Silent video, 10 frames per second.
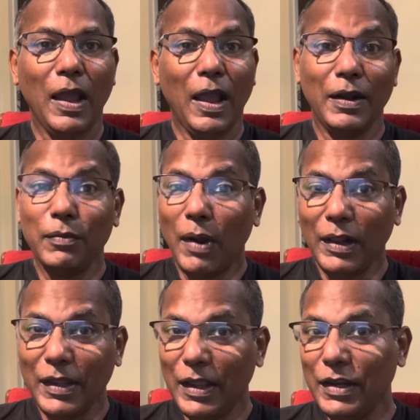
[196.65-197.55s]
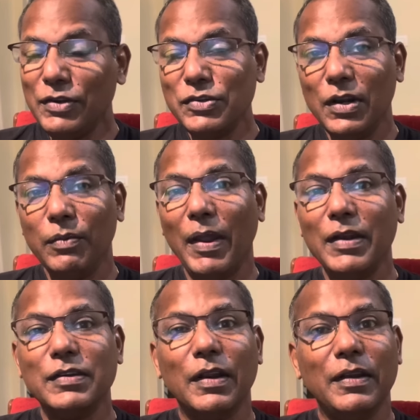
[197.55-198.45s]
And while they initially
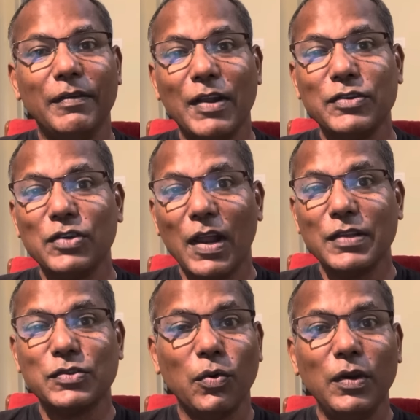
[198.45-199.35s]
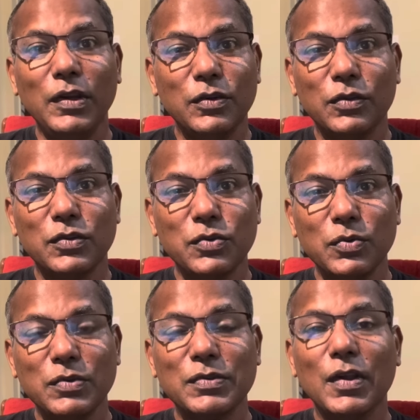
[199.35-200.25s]
went and evangelized only to the
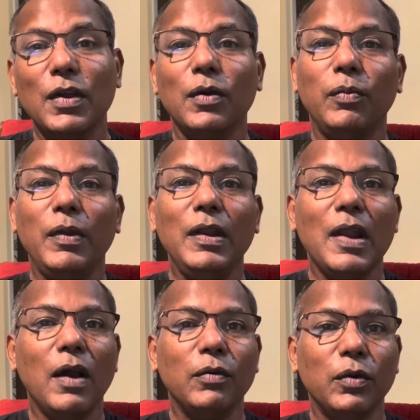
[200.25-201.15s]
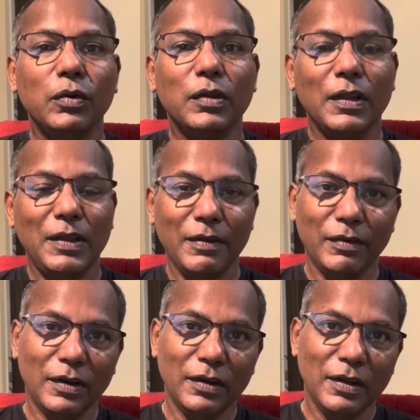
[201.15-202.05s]
Jews, we now know that they
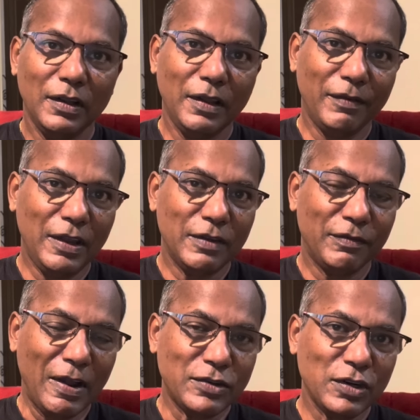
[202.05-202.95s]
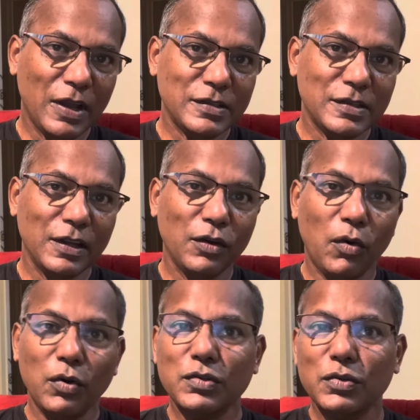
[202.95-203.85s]
were evangelizing
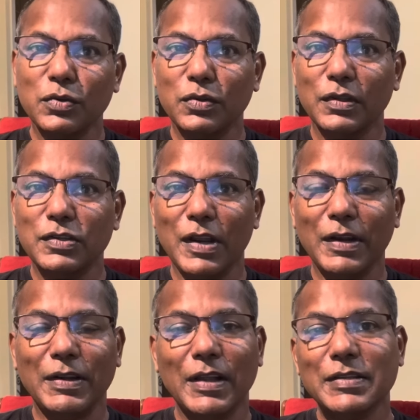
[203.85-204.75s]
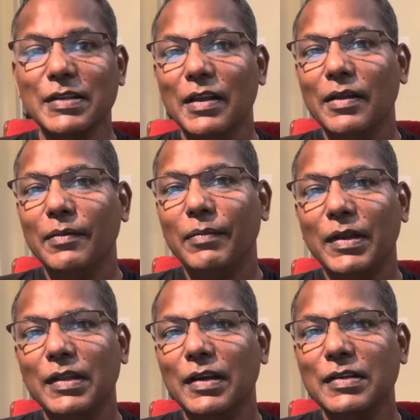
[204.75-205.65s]
also to the Gentiles.
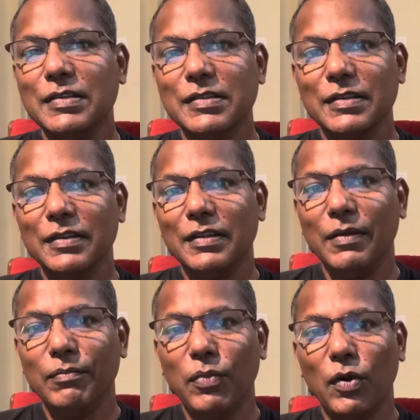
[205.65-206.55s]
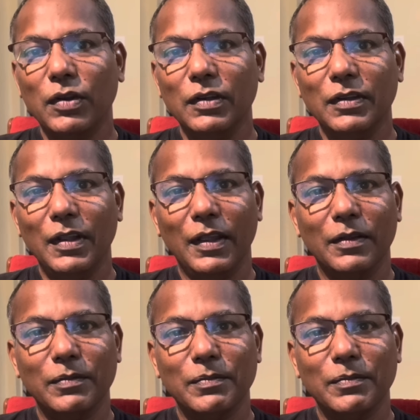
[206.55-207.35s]
But here's the important thing.